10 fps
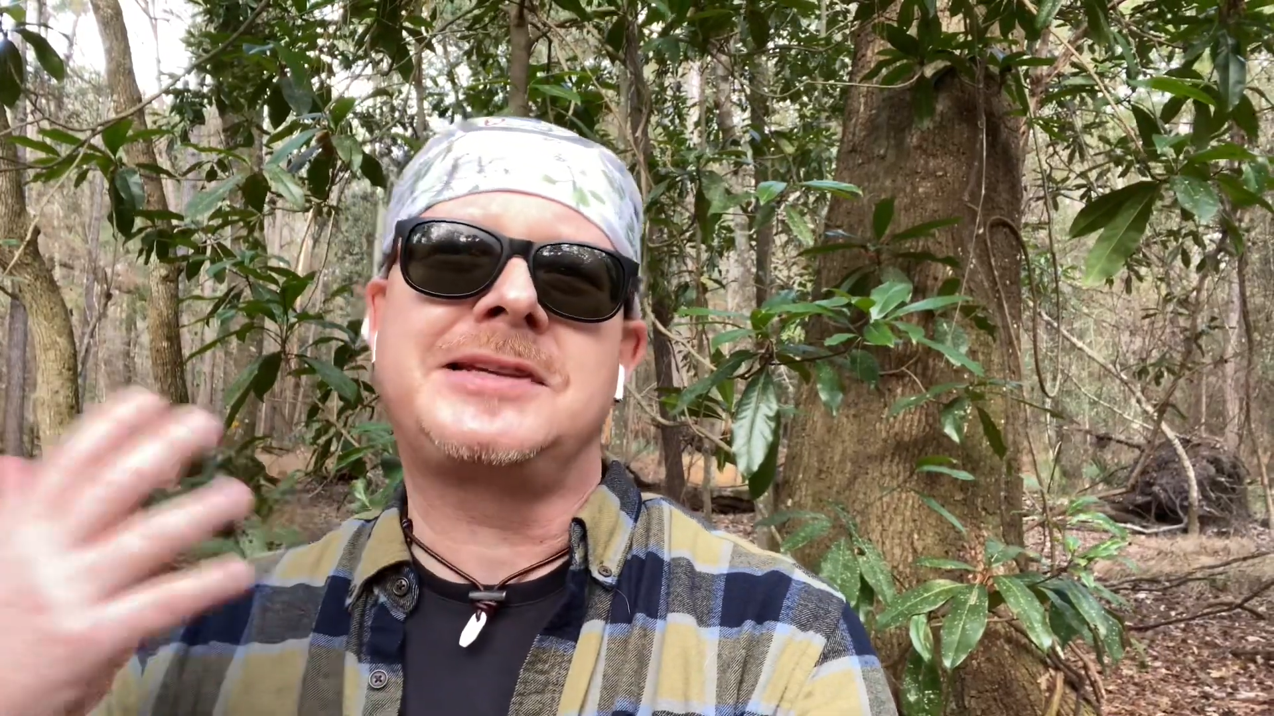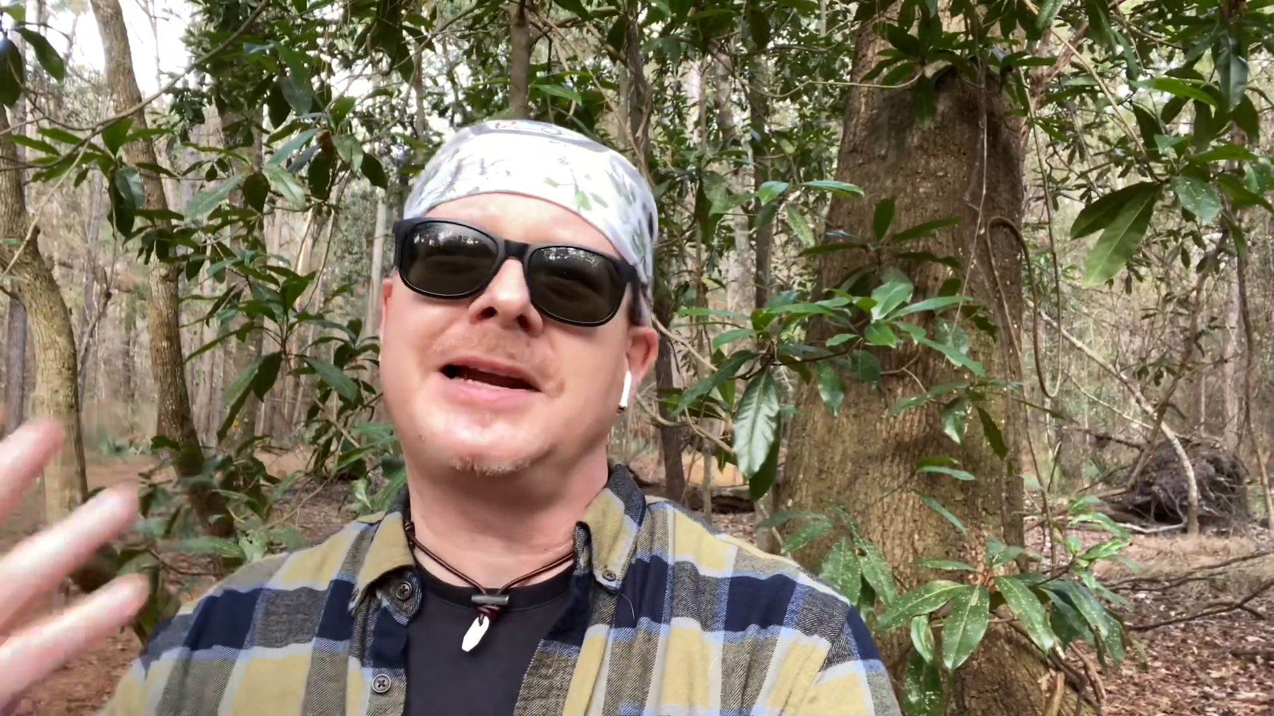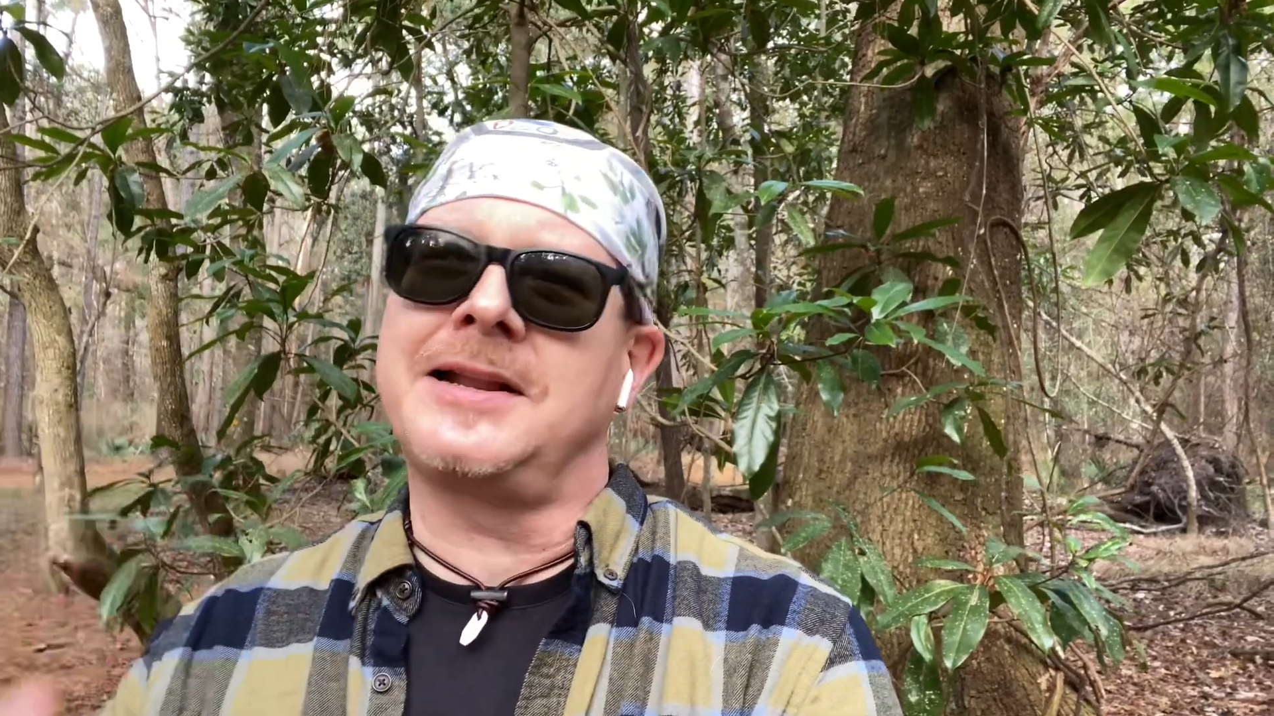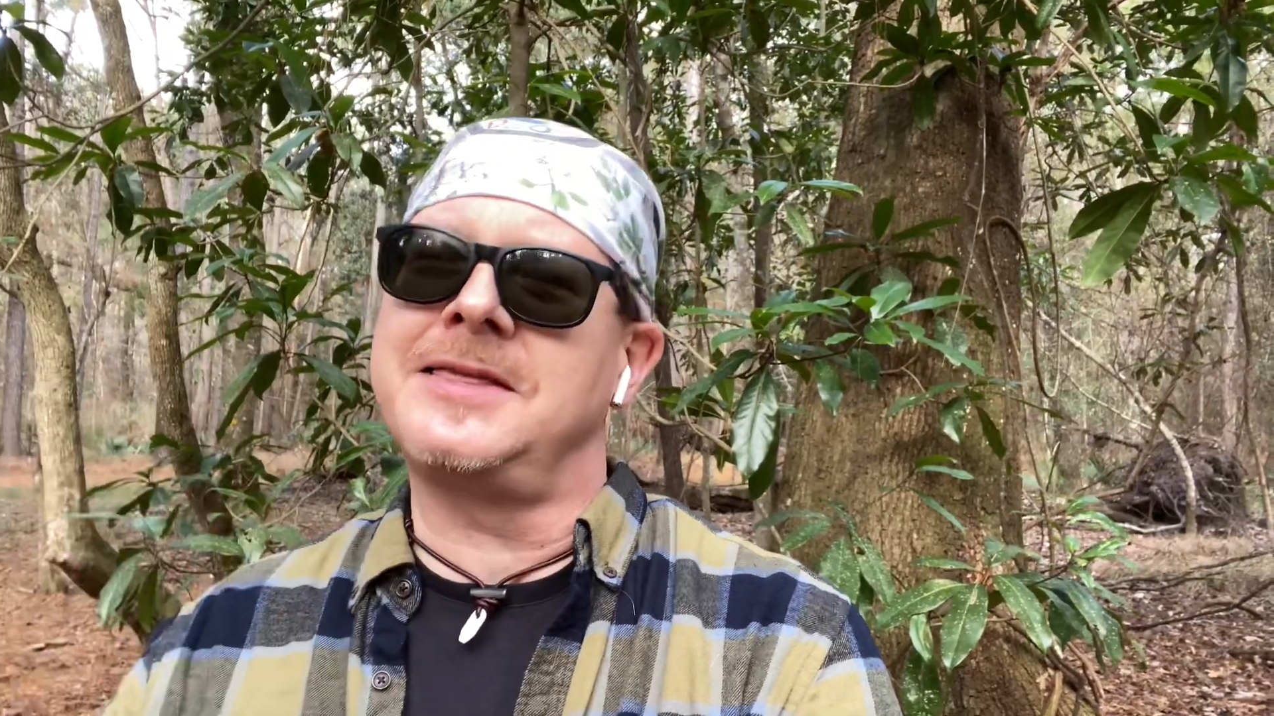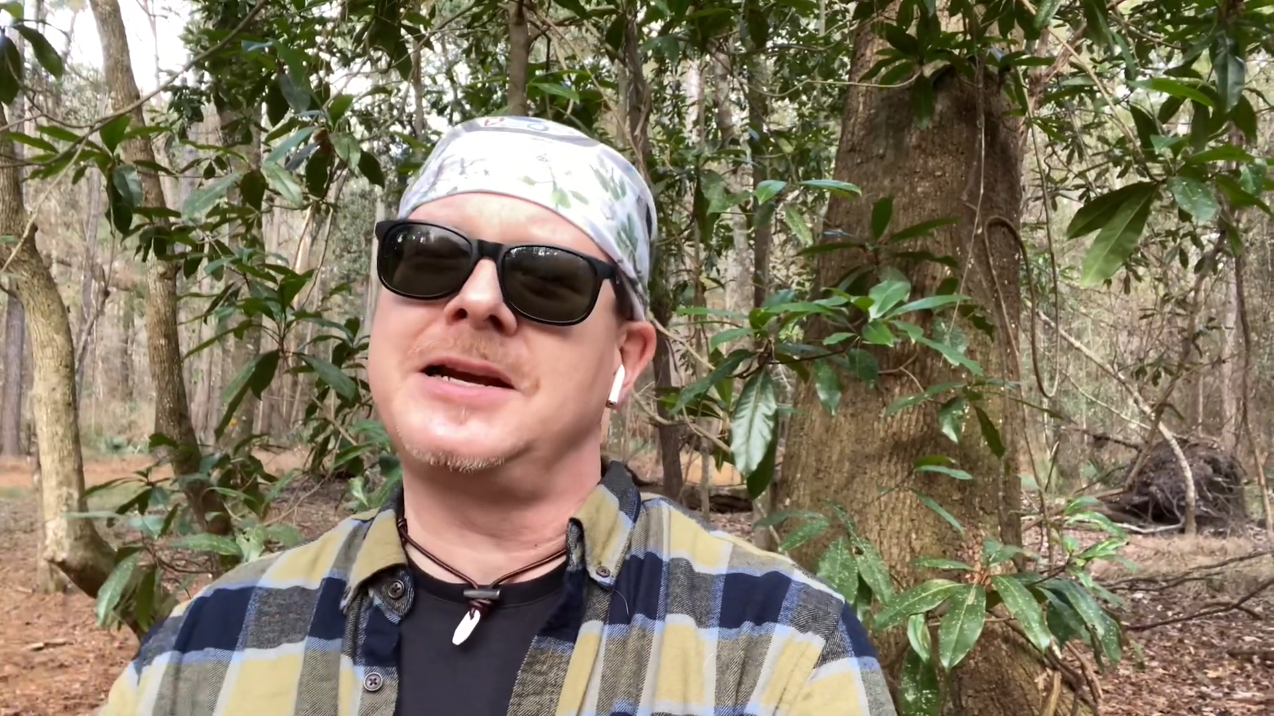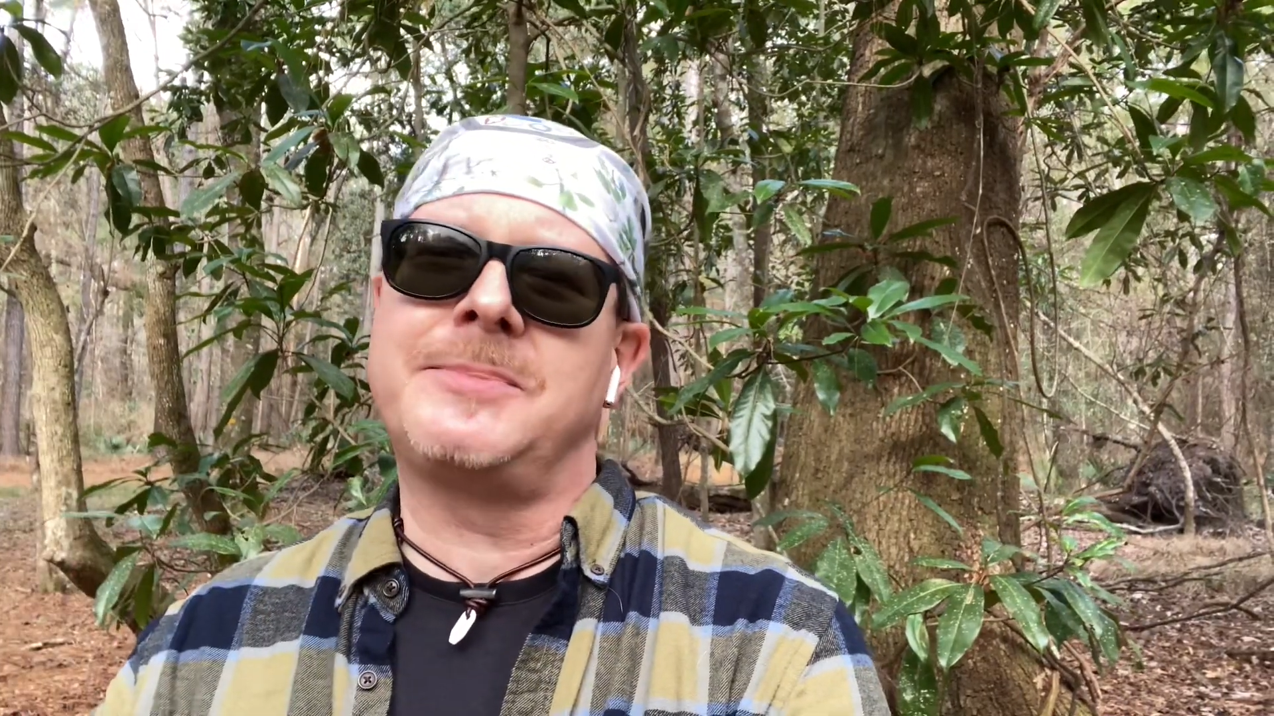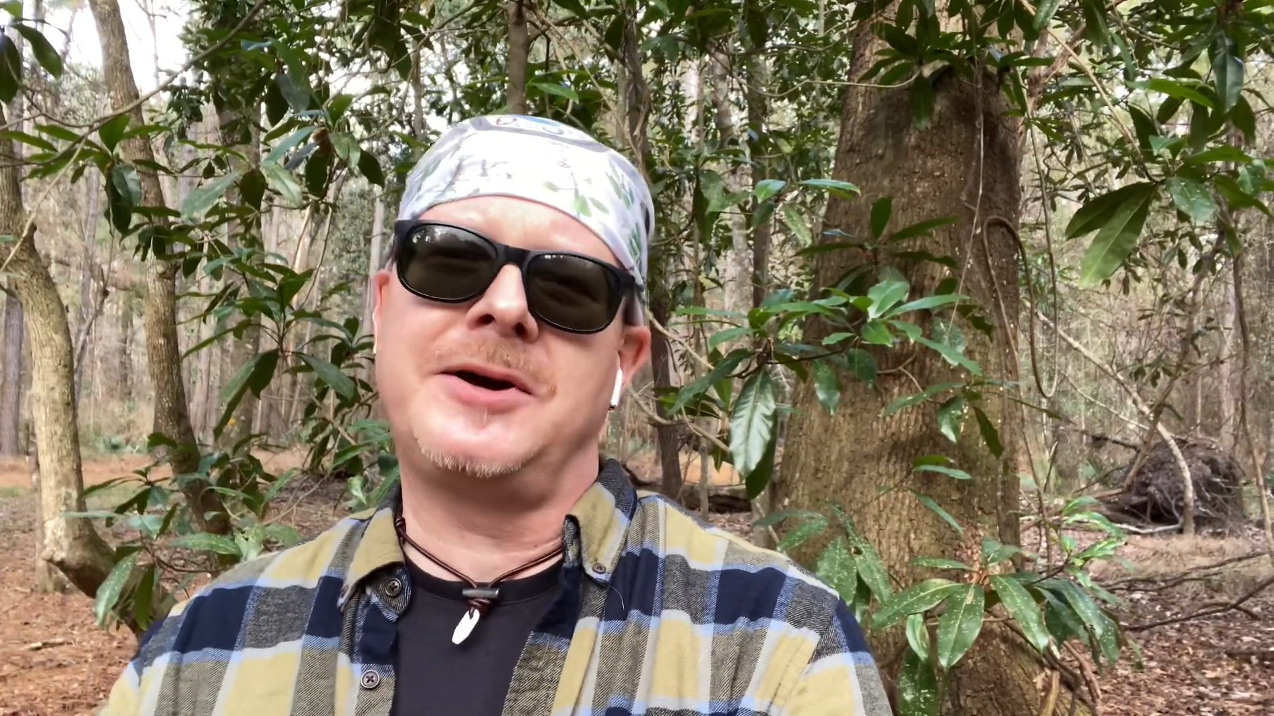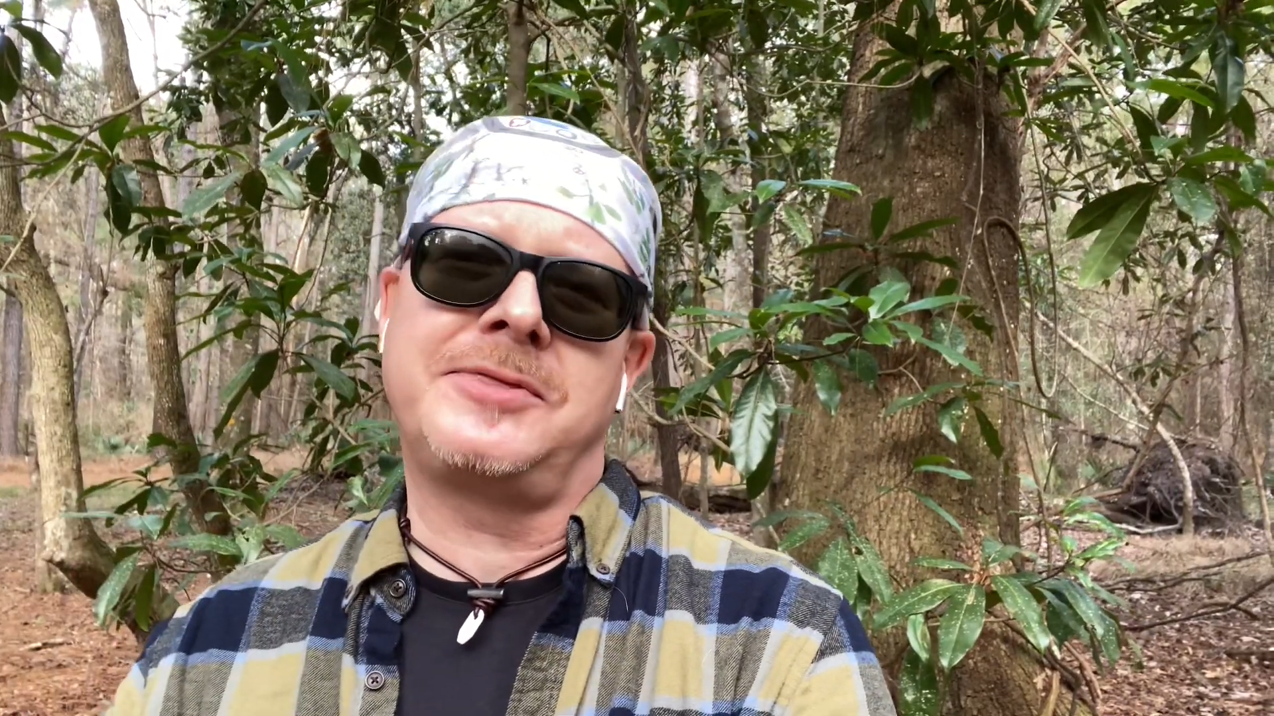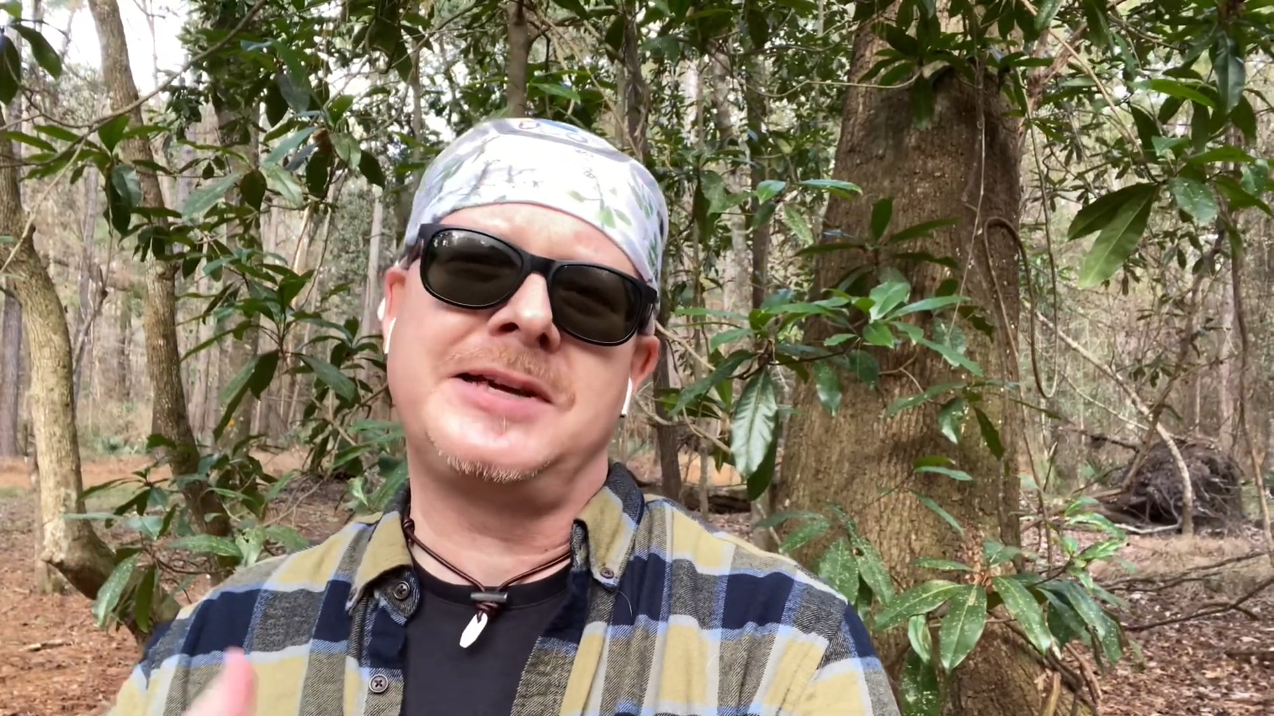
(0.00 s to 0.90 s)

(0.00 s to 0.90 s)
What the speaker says: kind of think about